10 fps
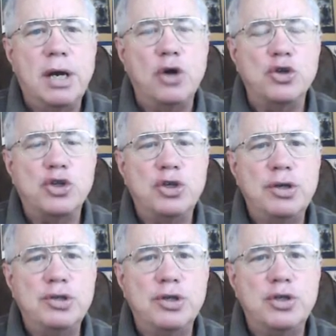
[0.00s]
Her
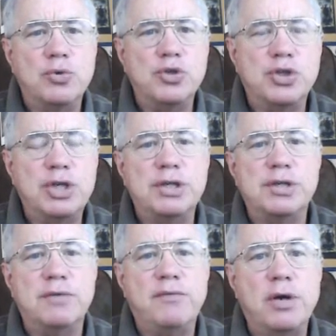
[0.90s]
students, as you will see,
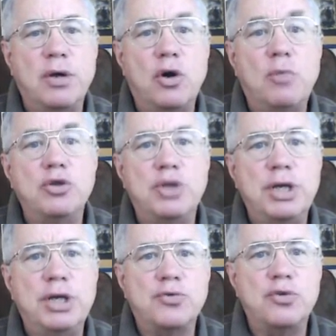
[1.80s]
is a very
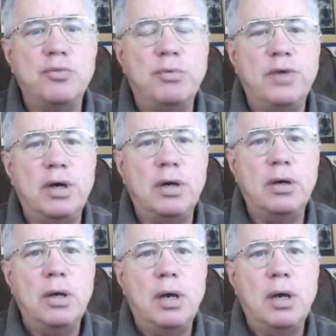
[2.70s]
homogeneous group of young